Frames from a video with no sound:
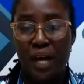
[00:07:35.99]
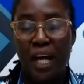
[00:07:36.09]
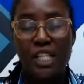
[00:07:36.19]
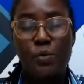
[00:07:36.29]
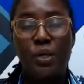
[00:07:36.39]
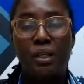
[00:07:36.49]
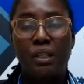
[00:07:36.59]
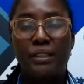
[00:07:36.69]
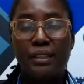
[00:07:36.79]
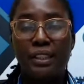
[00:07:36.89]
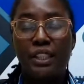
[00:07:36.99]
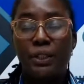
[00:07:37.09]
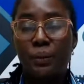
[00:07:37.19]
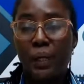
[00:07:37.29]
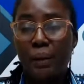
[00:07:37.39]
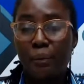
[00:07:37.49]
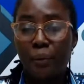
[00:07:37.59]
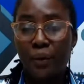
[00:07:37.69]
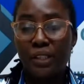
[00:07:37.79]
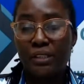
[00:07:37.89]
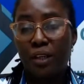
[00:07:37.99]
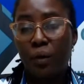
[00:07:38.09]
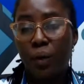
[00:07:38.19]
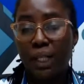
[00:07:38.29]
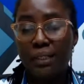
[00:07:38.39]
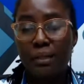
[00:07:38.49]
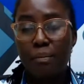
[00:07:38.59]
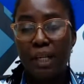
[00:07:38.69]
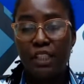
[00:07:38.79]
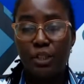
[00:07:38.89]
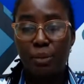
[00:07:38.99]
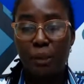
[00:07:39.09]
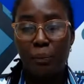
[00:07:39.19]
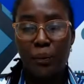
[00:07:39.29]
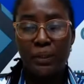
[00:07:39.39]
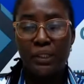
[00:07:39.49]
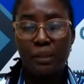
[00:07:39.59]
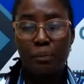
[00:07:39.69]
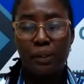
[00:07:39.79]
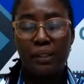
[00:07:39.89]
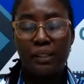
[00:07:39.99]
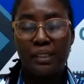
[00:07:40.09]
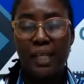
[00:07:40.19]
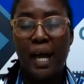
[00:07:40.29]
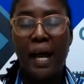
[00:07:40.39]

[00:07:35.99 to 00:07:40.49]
as we continue to embrace the quality management principles.